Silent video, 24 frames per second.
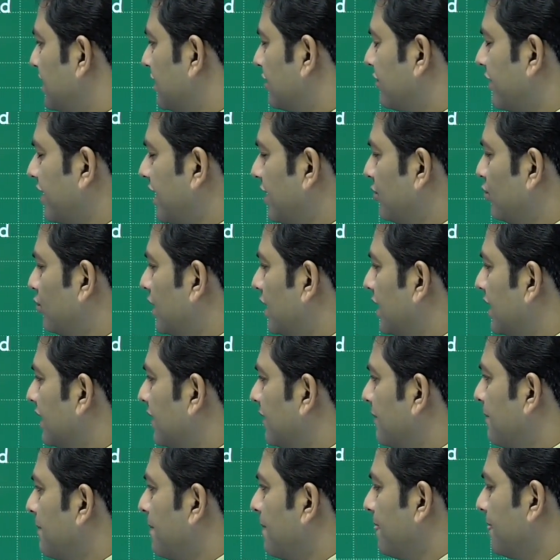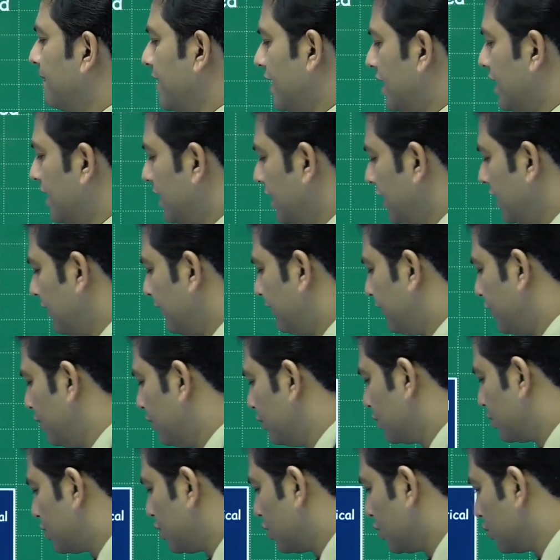the green one. If you
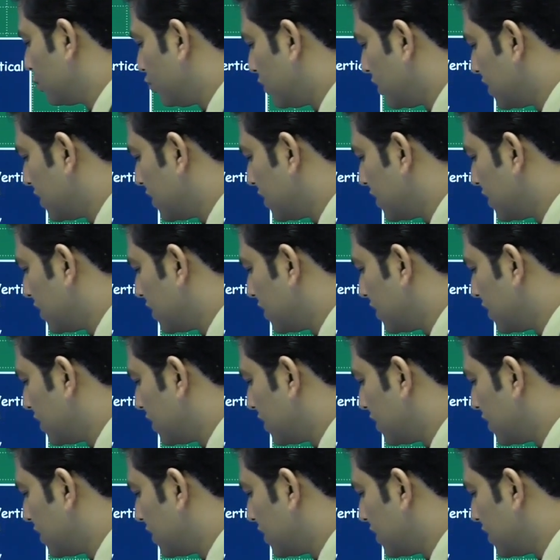don't